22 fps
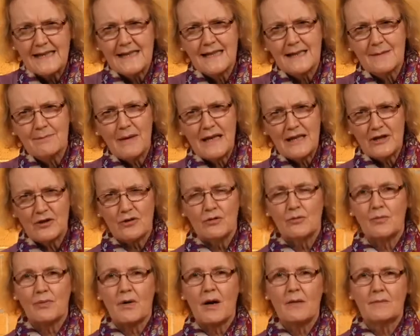special
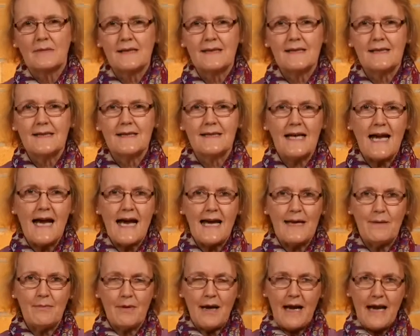promises to
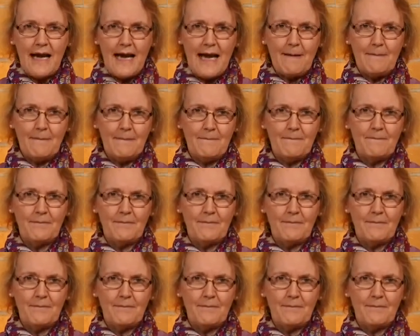Abraham.